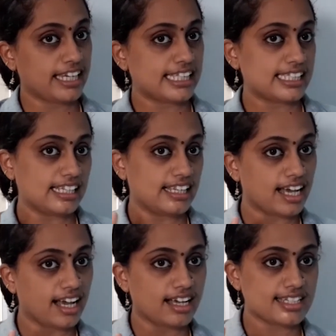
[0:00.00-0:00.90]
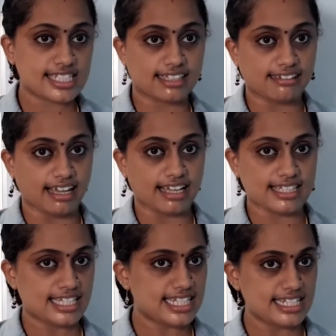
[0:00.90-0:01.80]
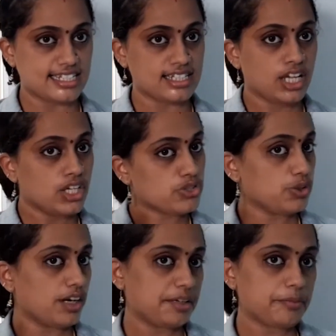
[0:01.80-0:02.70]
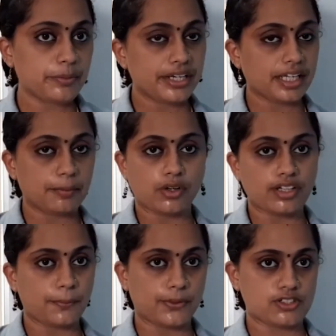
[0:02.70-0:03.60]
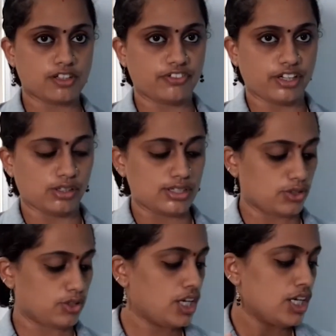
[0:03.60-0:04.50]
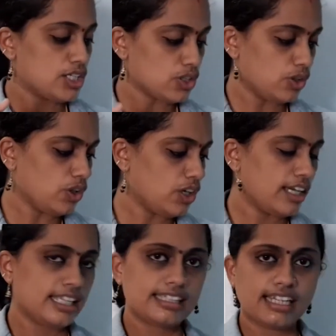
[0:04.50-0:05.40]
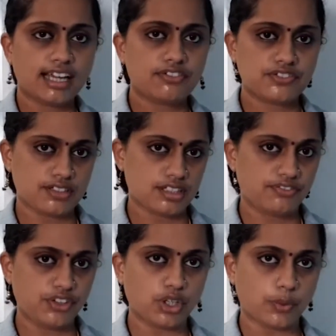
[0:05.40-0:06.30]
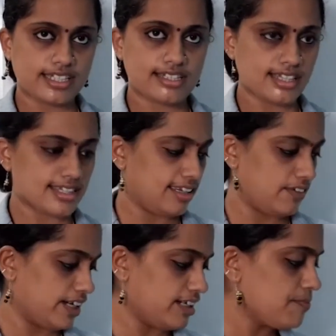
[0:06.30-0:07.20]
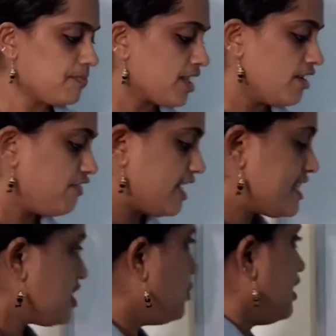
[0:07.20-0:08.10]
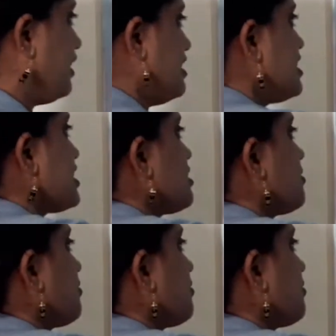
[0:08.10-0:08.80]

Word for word: in the last class, isn't it? So you are remembering about apostrophe also. So there are few questions given. First one is